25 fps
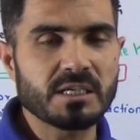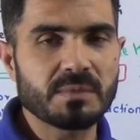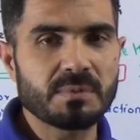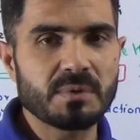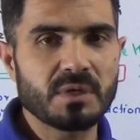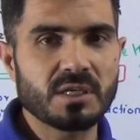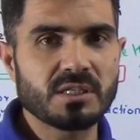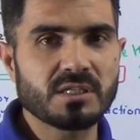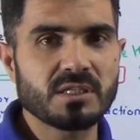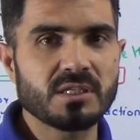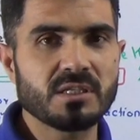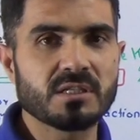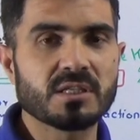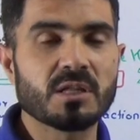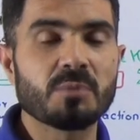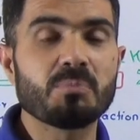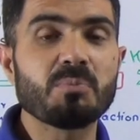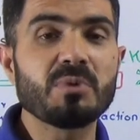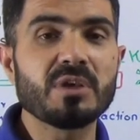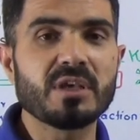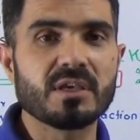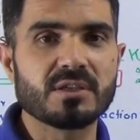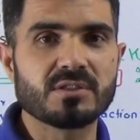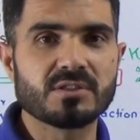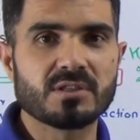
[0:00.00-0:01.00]
of reaction and the
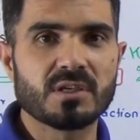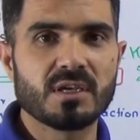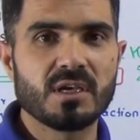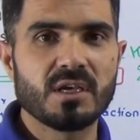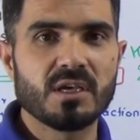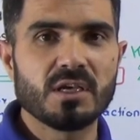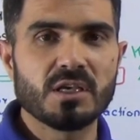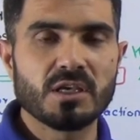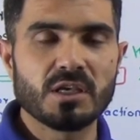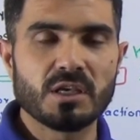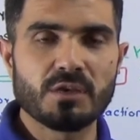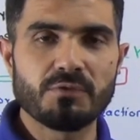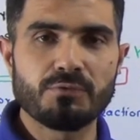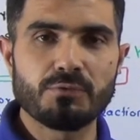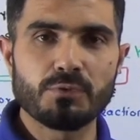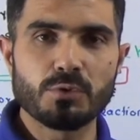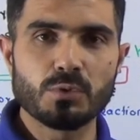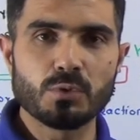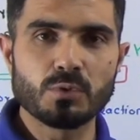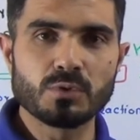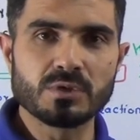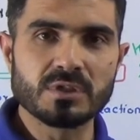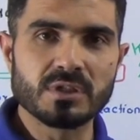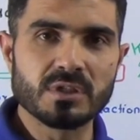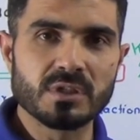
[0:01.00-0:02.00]
pH. If
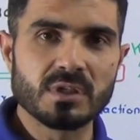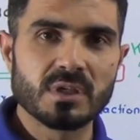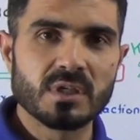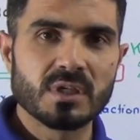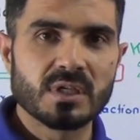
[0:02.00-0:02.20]
you